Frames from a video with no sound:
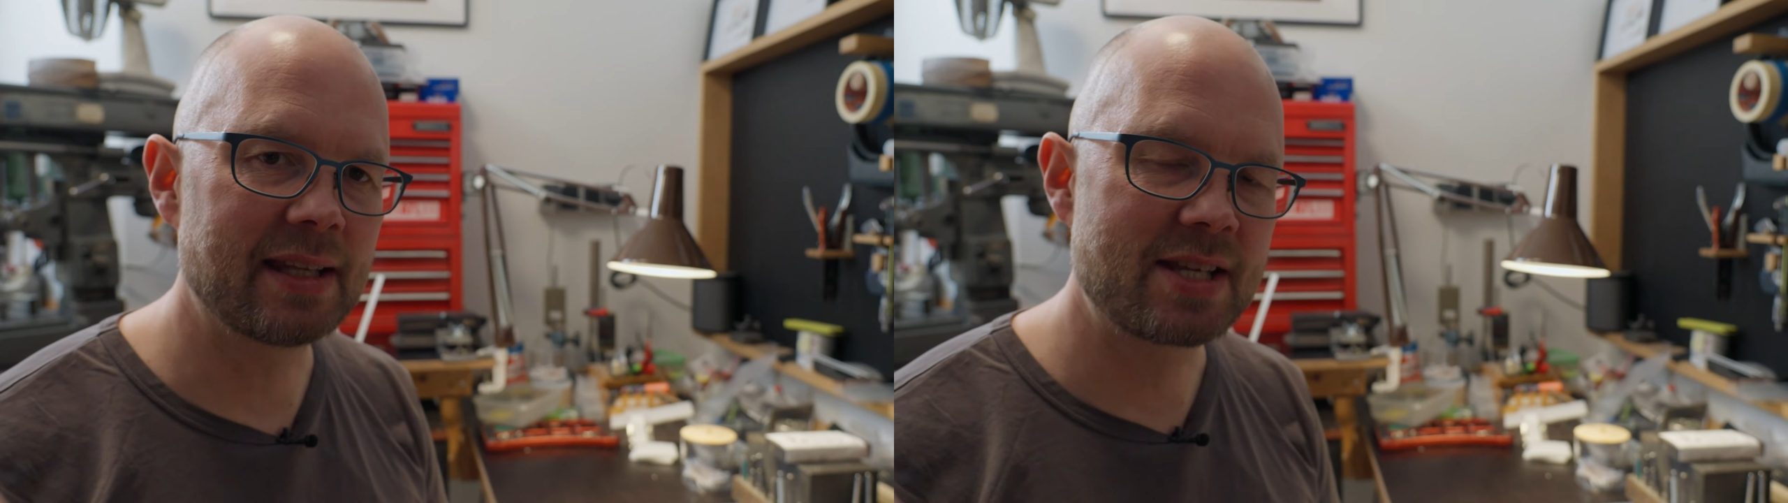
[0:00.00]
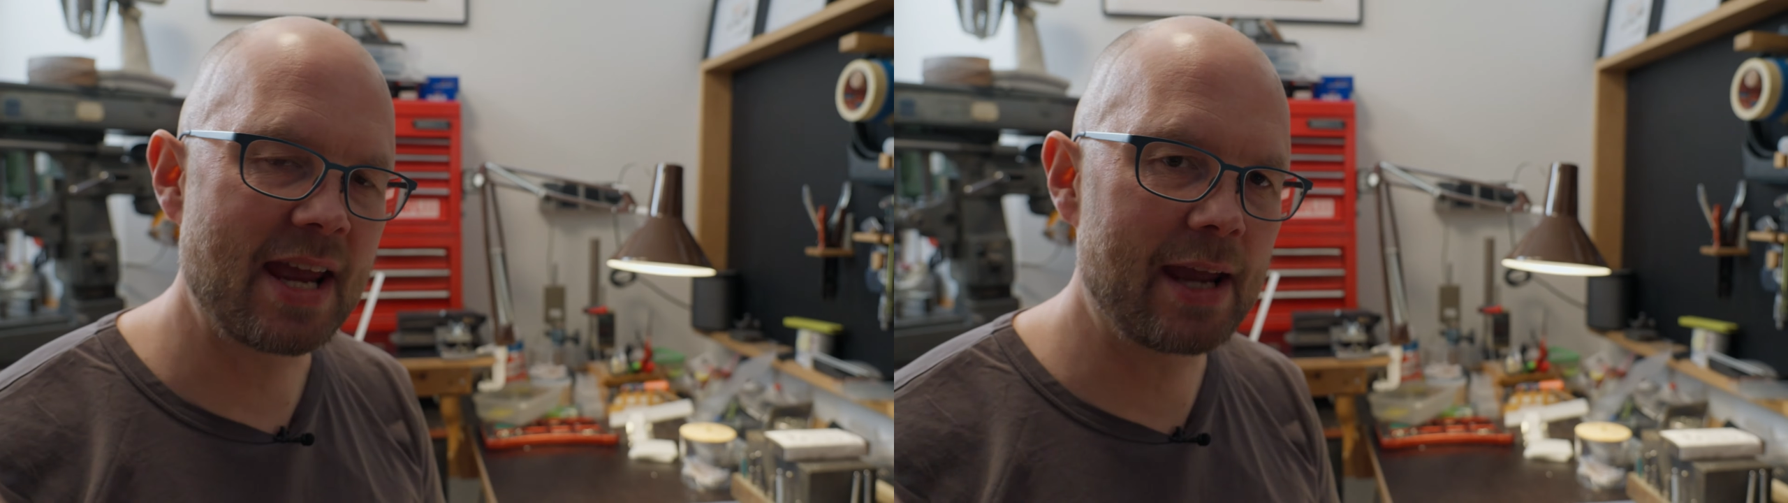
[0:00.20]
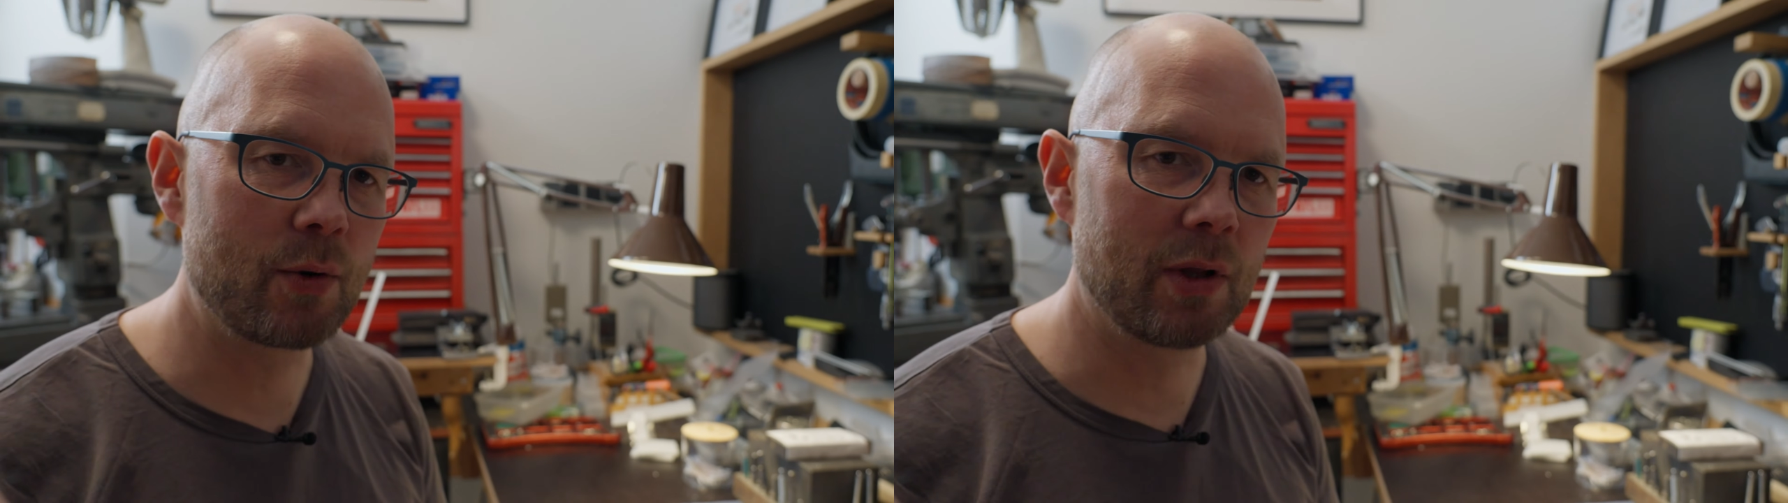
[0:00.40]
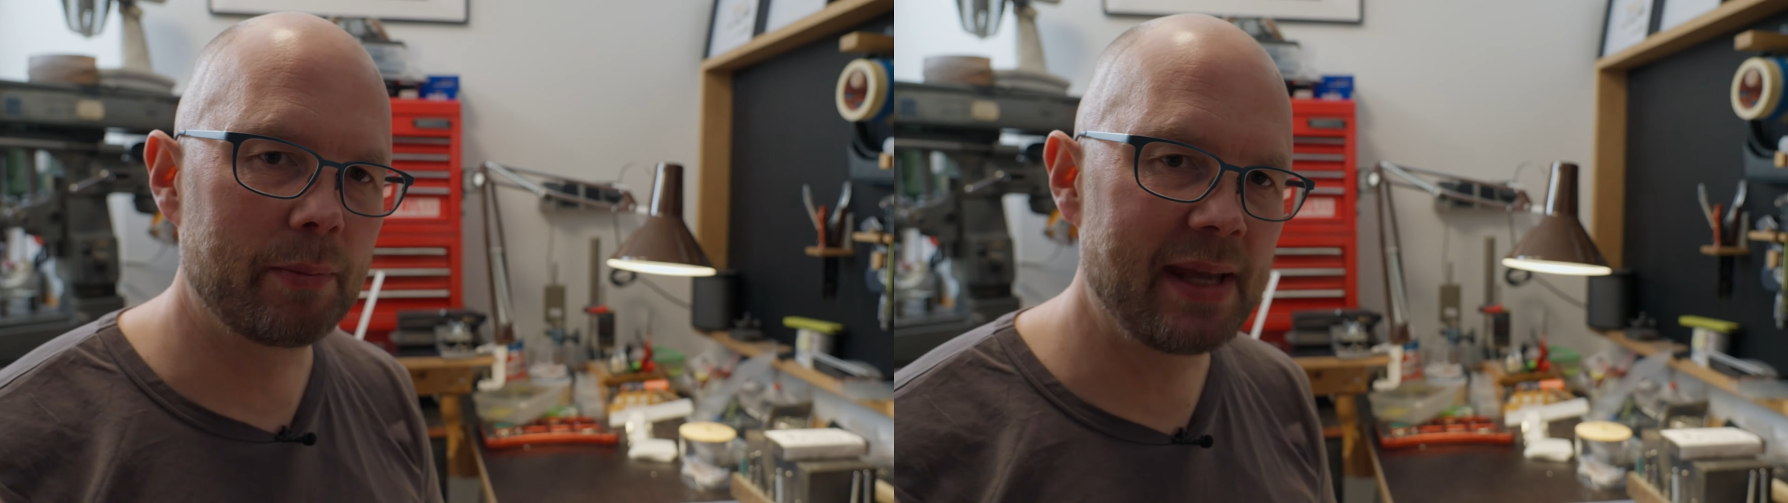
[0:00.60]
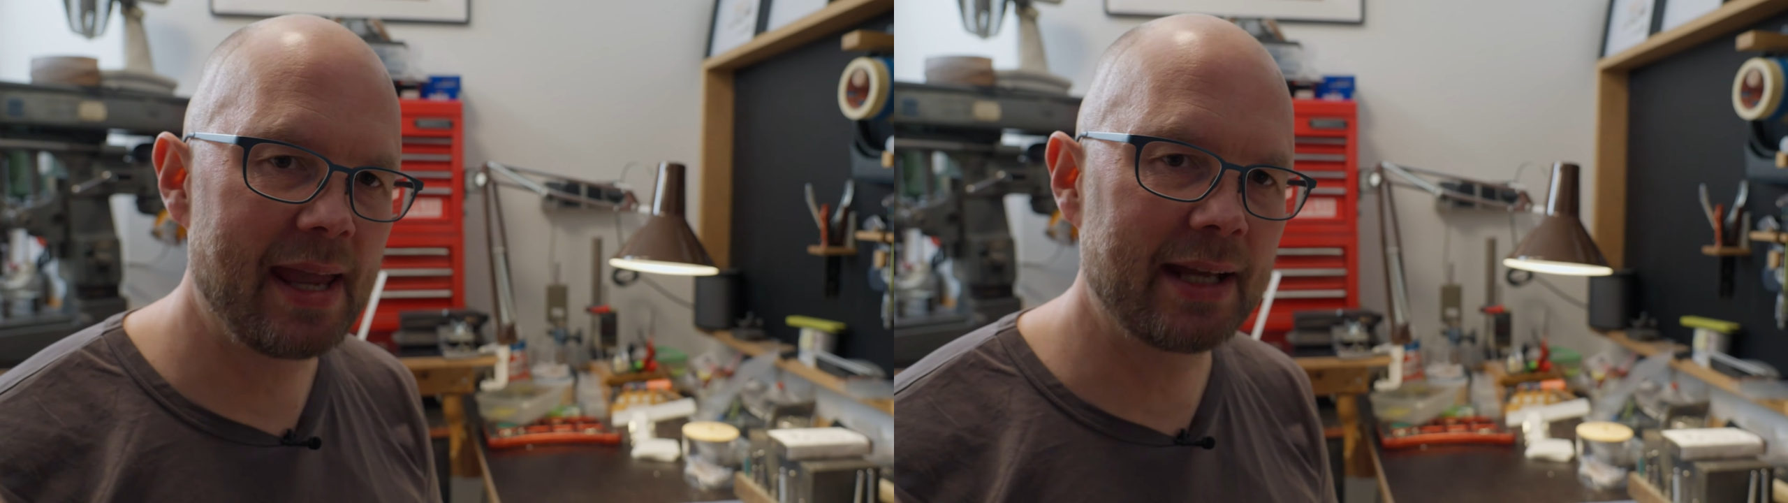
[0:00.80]
tang will
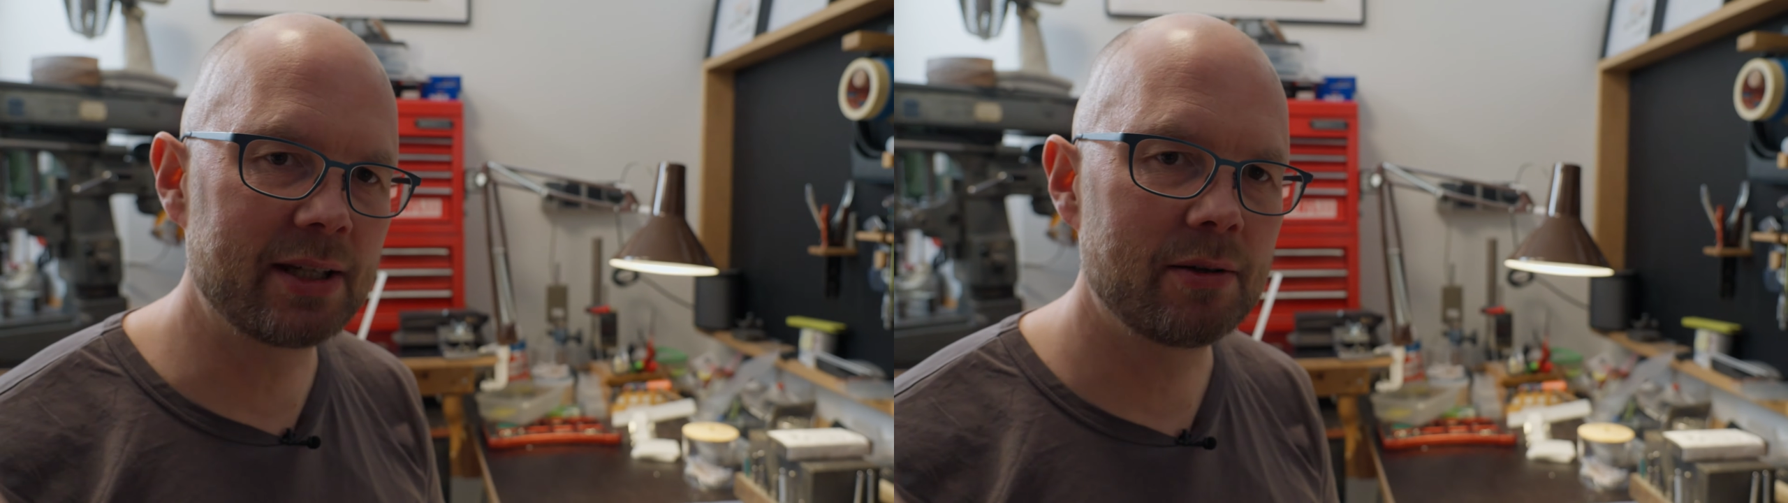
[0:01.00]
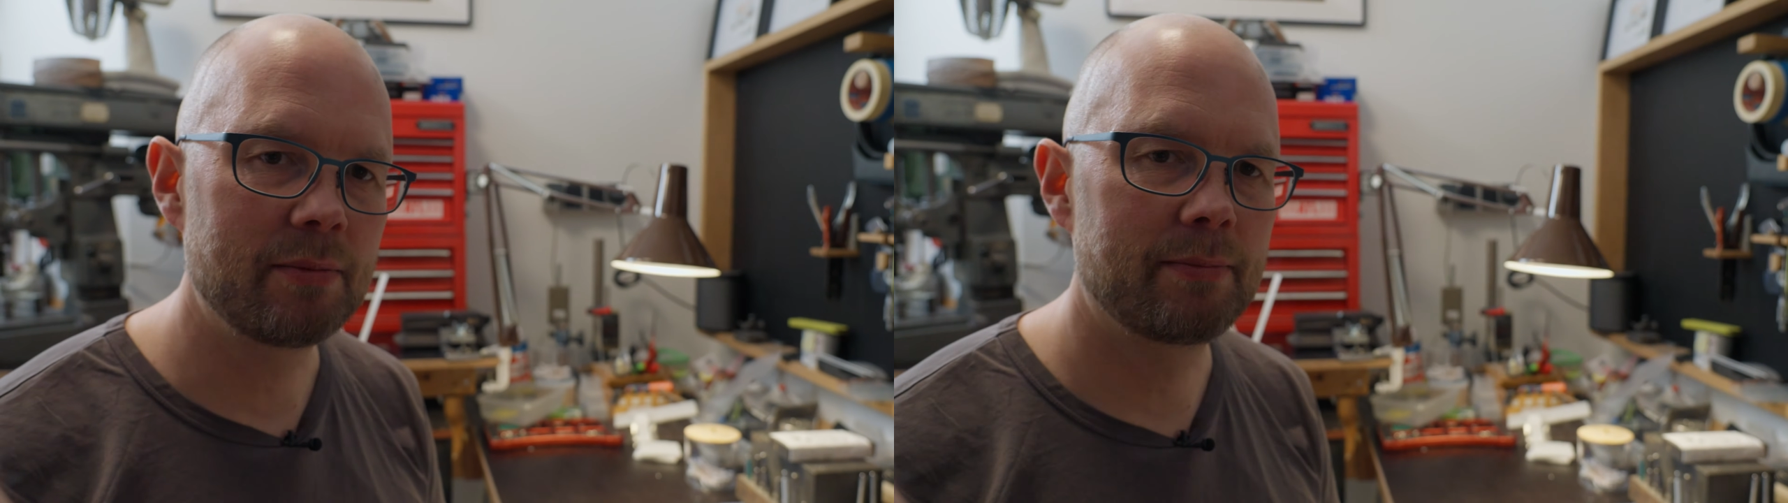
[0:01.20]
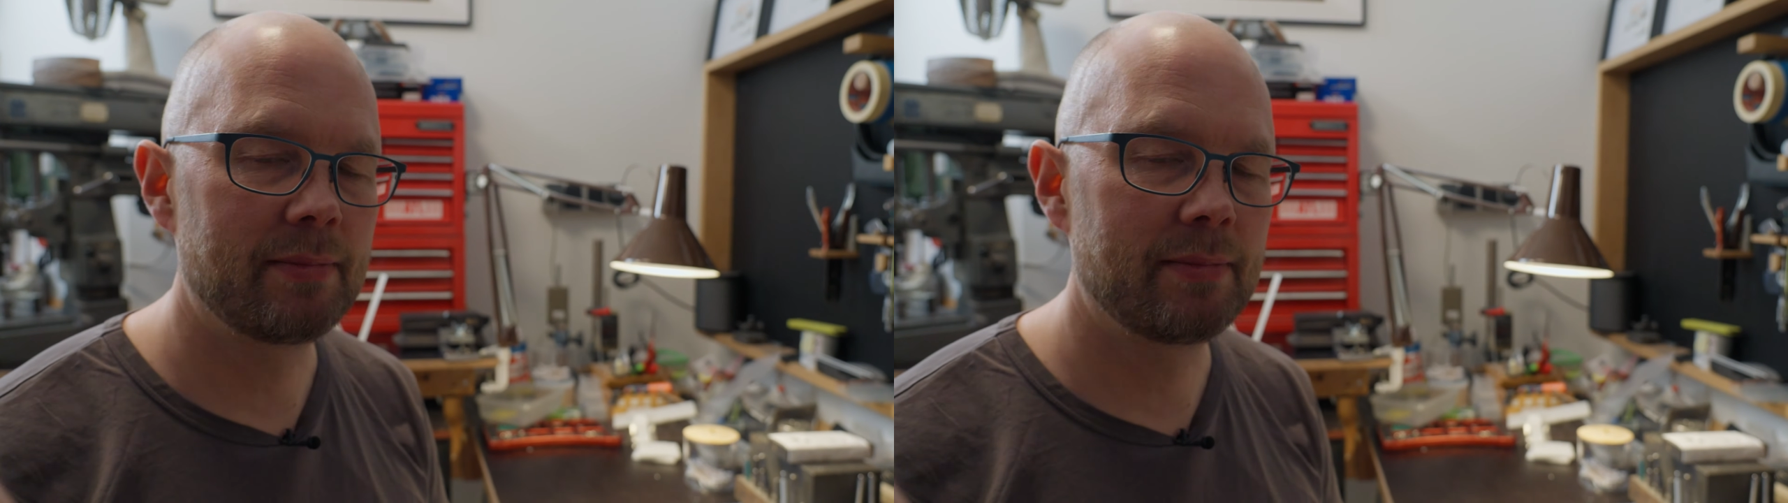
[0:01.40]
be hidden.